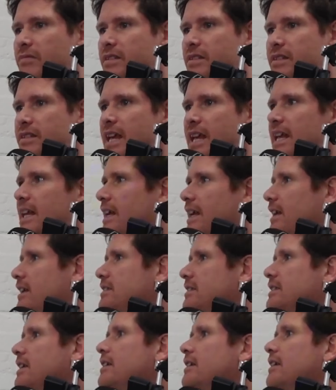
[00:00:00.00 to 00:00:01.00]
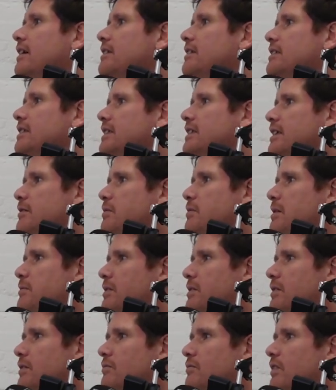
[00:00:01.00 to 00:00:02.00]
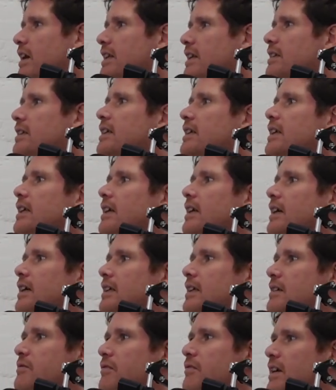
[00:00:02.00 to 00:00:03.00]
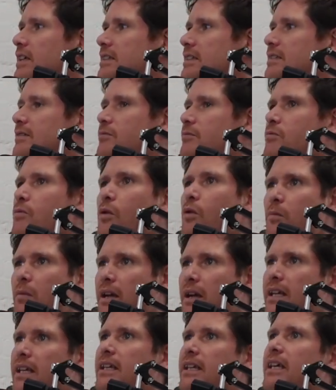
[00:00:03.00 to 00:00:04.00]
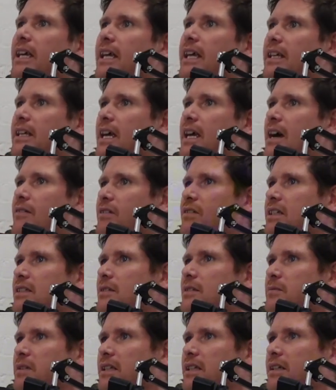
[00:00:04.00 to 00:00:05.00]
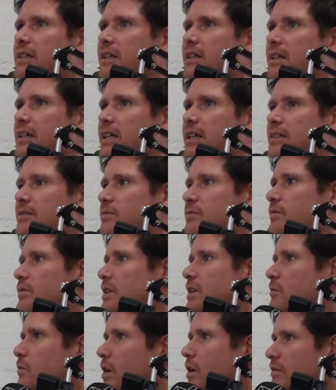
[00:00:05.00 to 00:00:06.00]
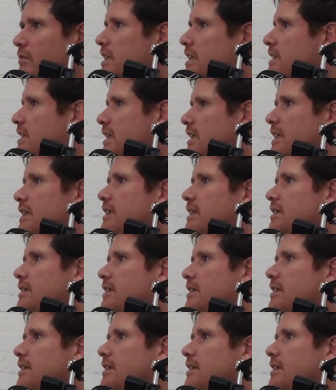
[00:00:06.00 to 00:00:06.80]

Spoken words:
sell the 100-year peppercorn rent and invest more money in having something that can work regionally.